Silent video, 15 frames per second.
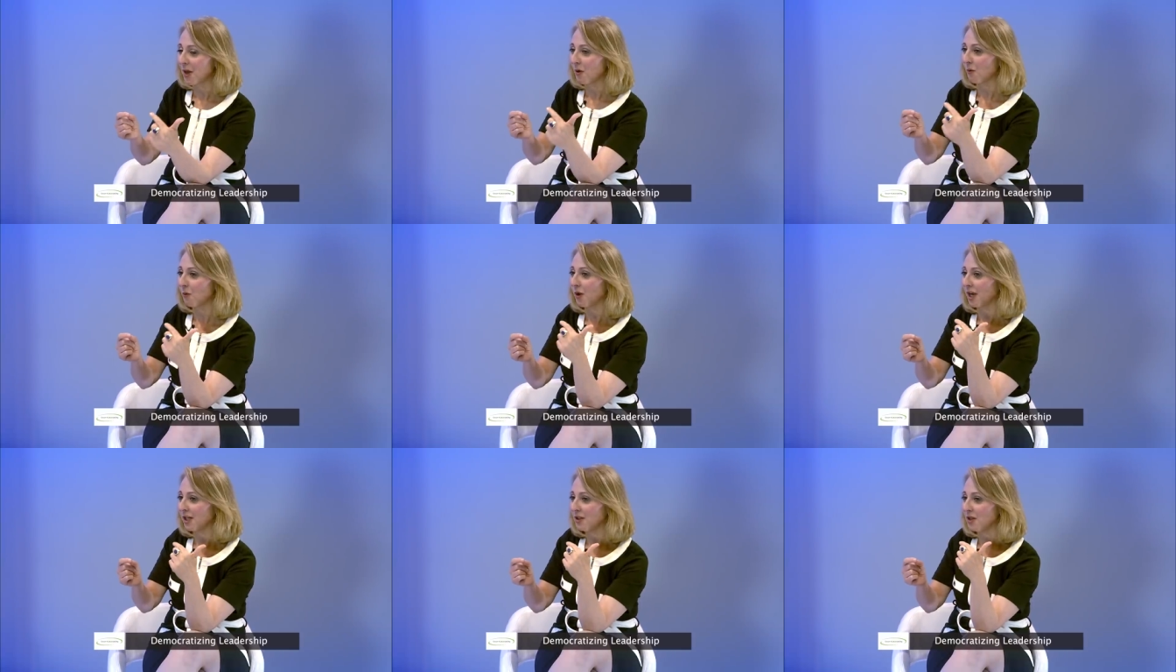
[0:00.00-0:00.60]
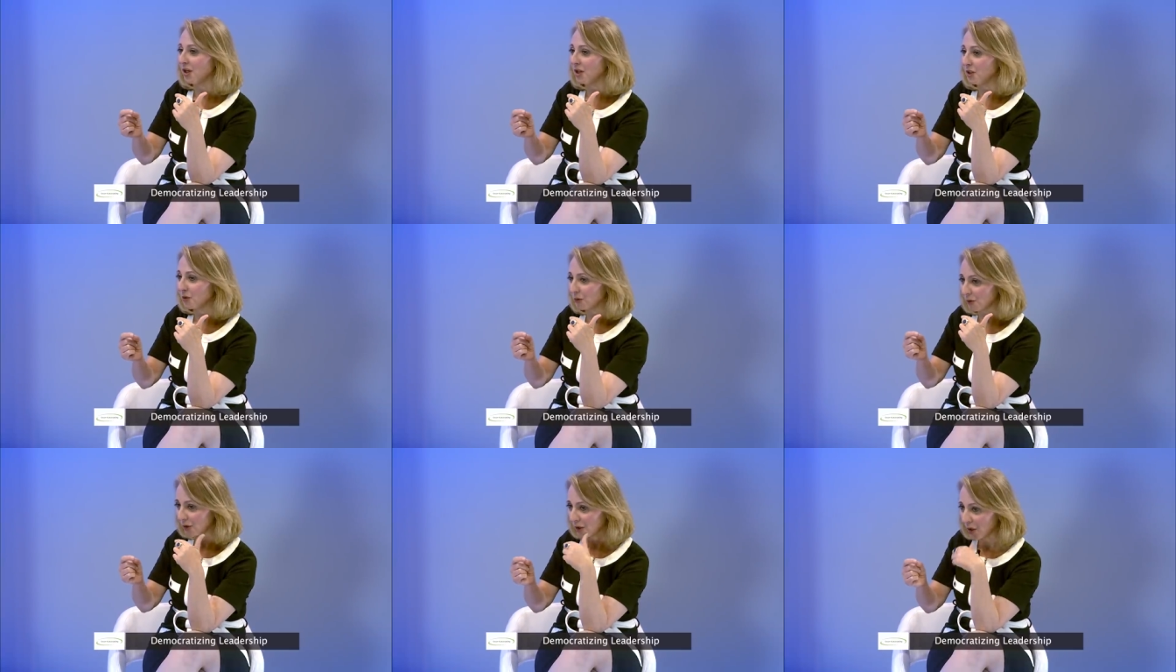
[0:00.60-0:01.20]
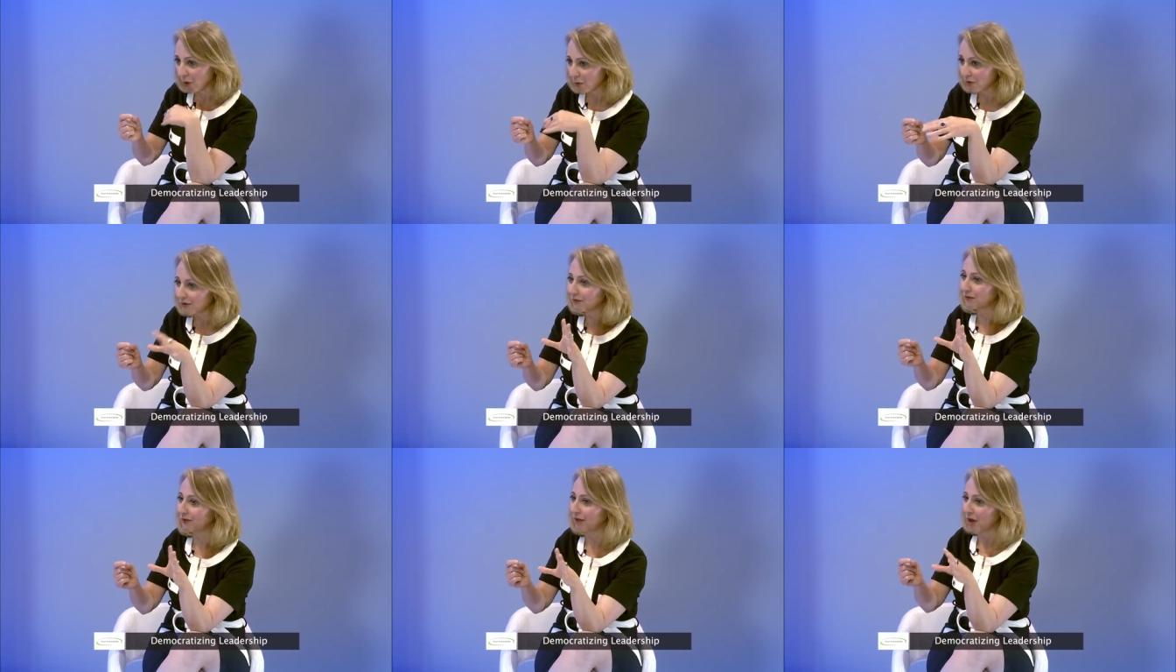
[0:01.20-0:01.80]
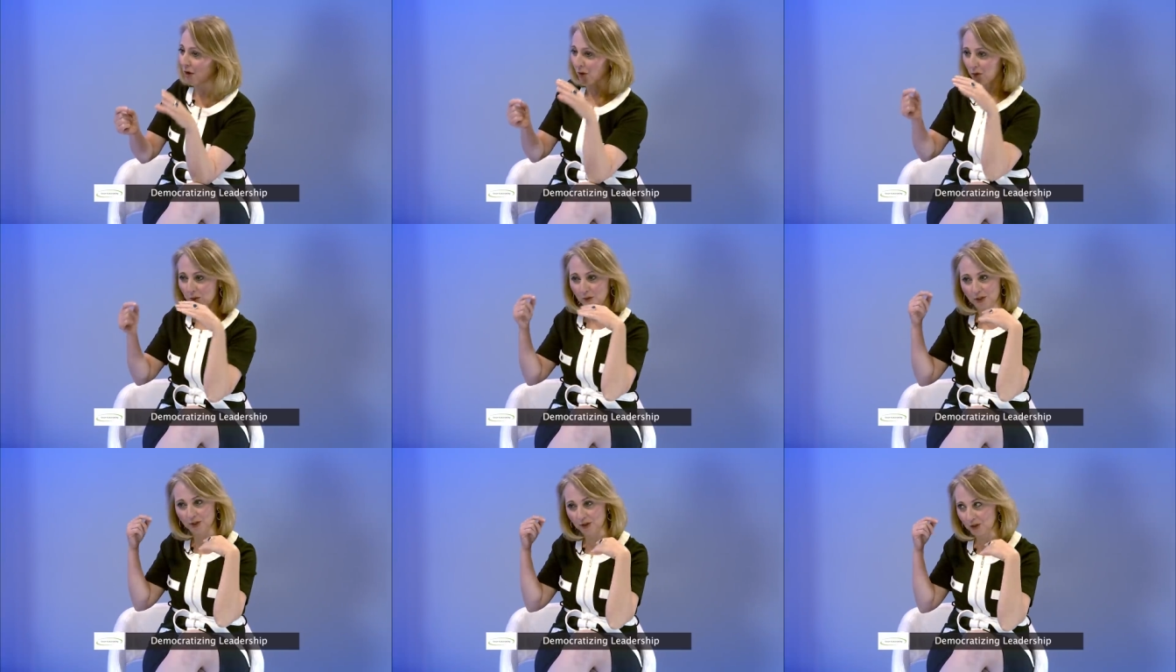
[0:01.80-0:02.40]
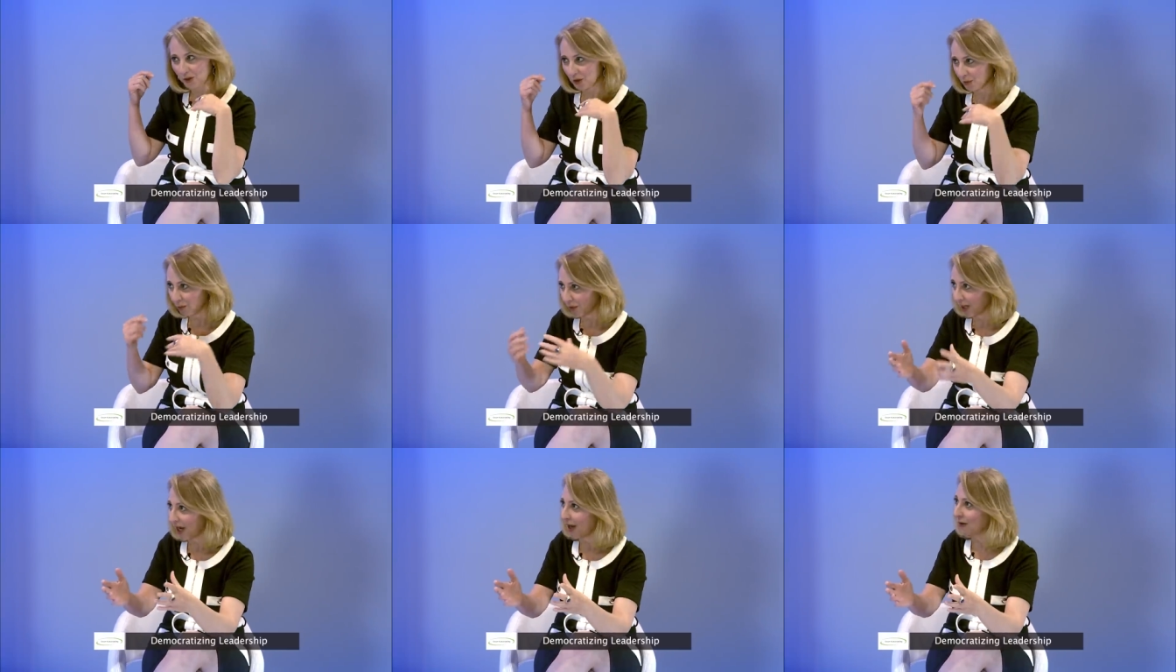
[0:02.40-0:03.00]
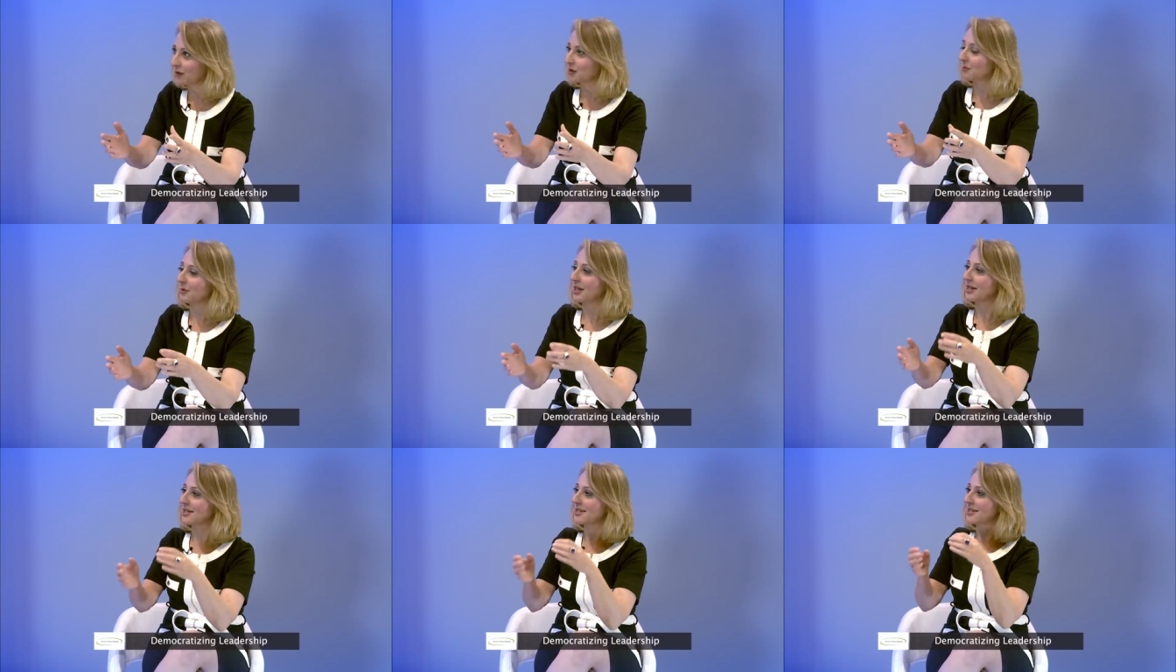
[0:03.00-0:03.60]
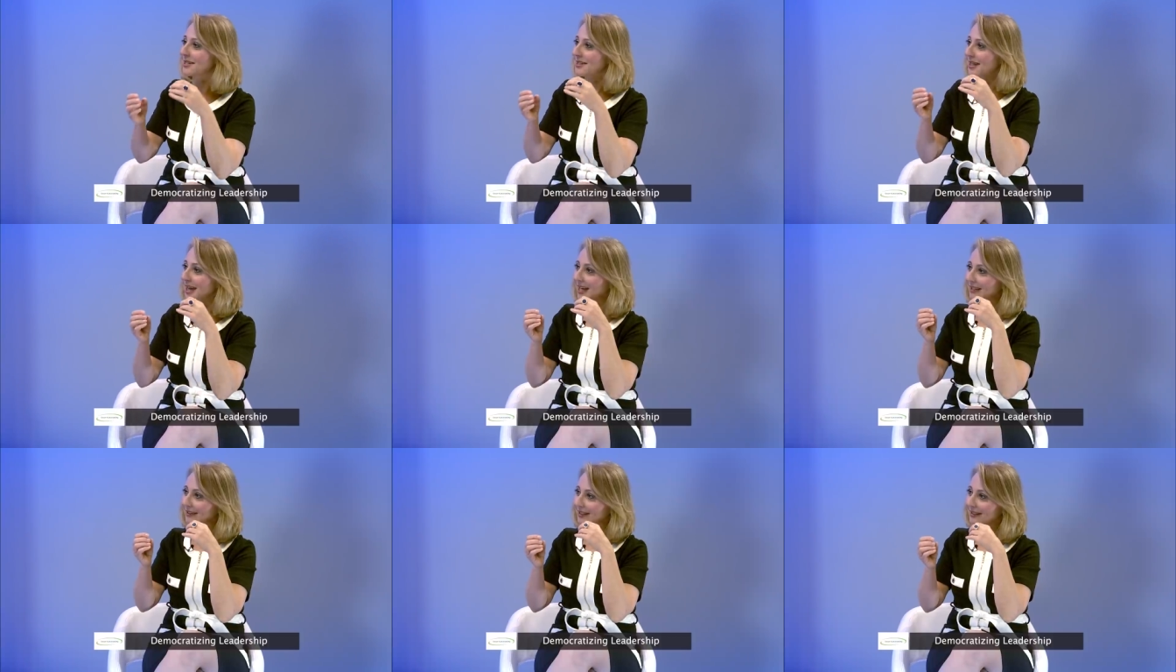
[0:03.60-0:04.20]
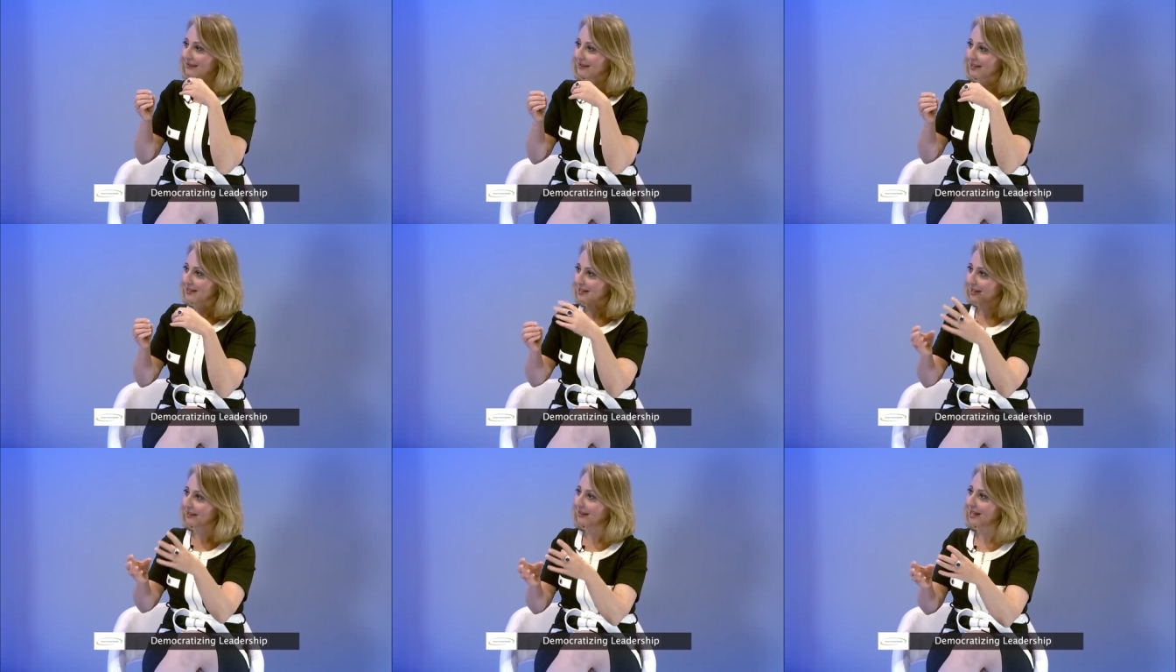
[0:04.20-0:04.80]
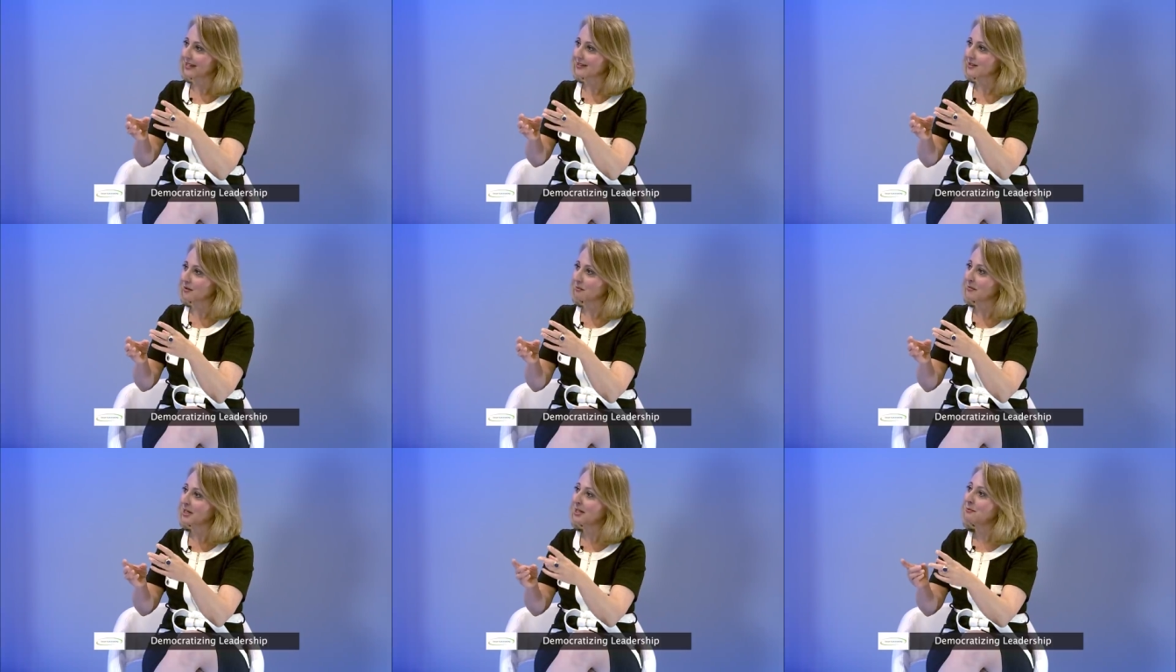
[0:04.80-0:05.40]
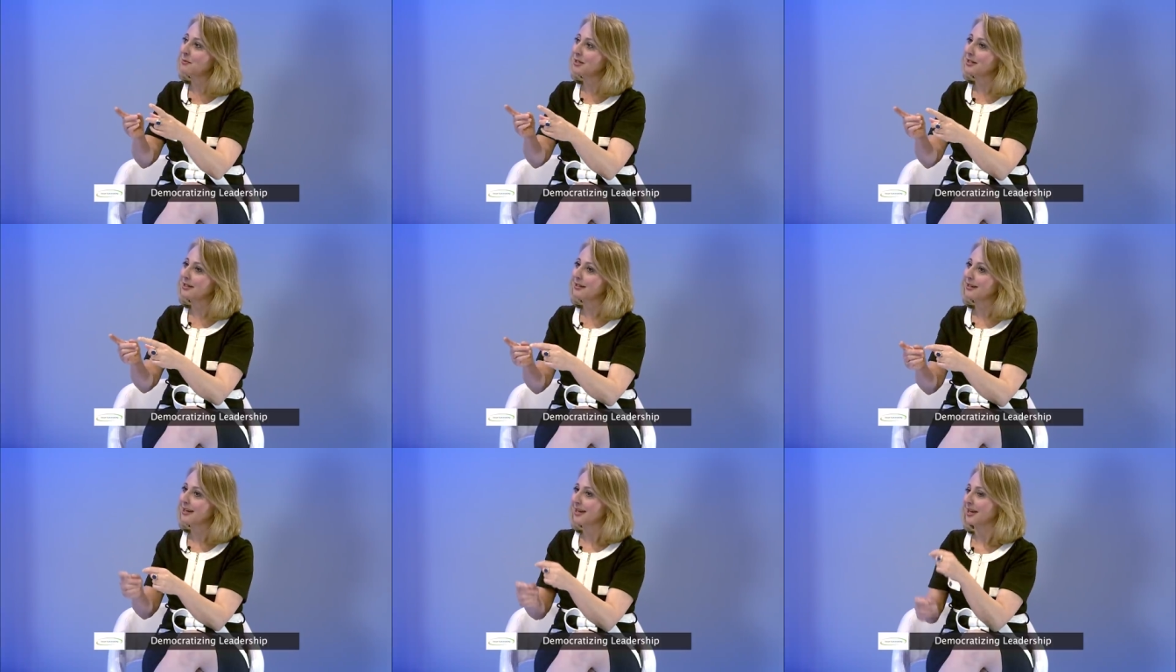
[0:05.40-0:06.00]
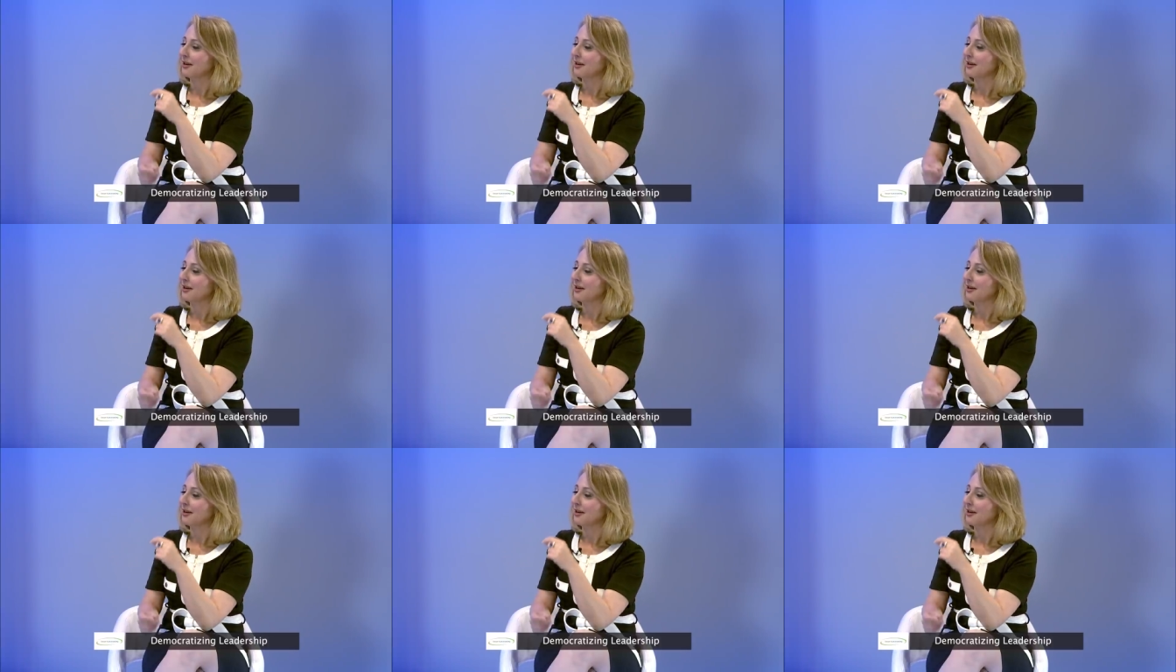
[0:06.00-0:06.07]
when you go with the flow you bring out your best and and things like that so maybe